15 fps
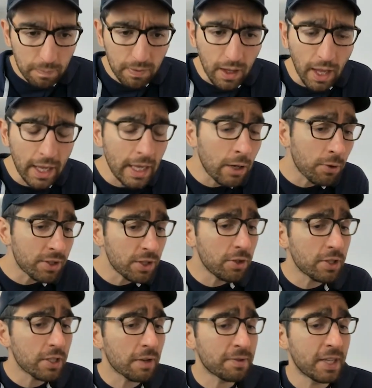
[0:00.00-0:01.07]
He
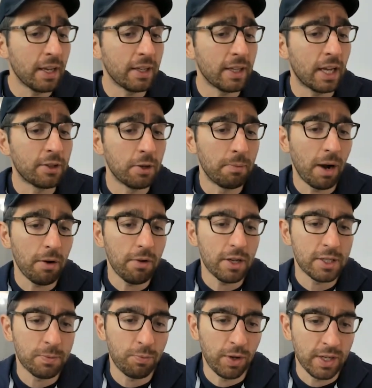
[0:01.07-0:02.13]
continues of saying that the
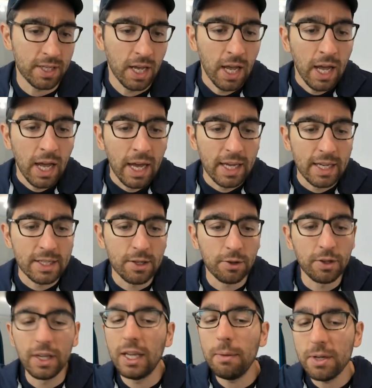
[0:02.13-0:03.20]
Maruia Springs is on
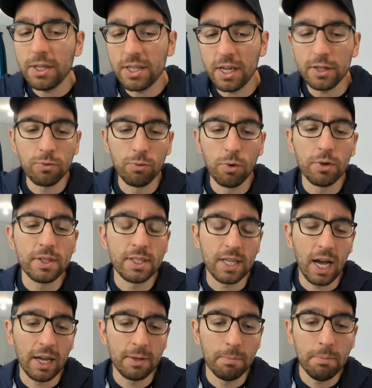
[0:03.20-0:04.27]
the immediate
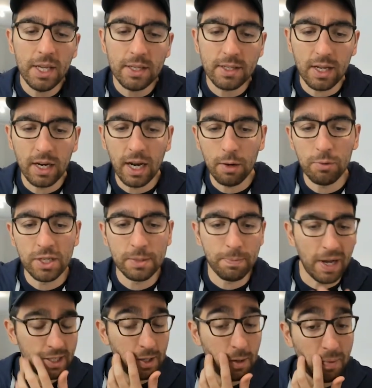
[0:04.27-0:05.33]
roadside mid-Lewis
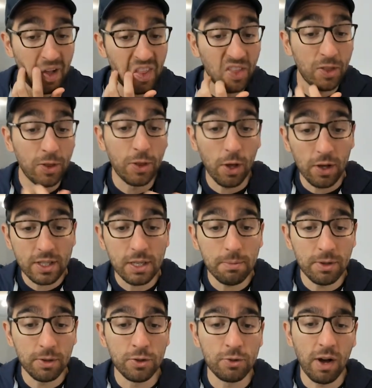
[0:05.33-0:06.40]
Pass, about
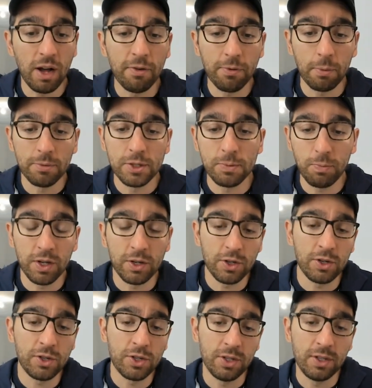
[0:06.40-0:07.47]
30-minute drive from Spring
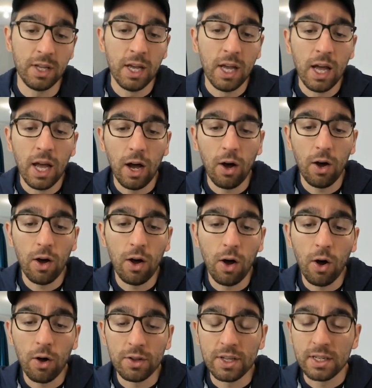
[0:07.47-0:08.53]
Junction
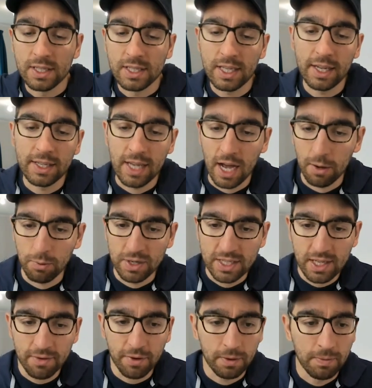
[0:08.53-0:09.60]
on State Highway
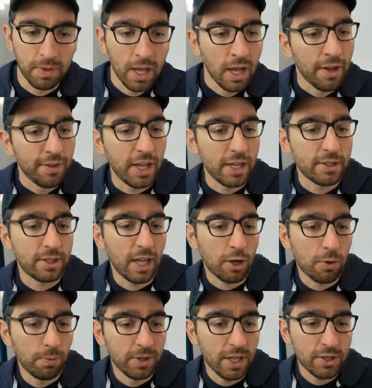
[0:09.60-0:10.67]
7. There is an
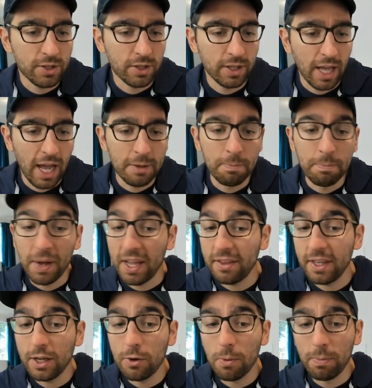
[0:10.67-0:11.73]
accommodation and
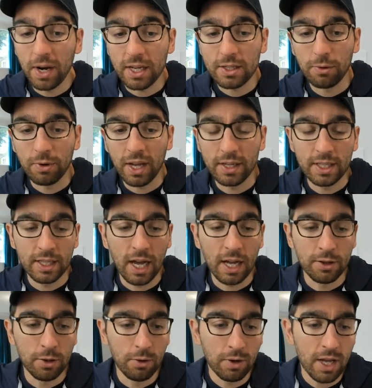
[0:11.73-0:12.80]
bathing complex located
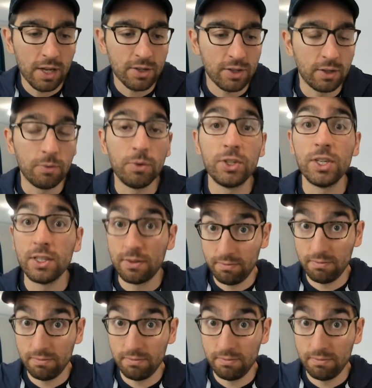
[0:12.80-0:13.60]
at the location, which is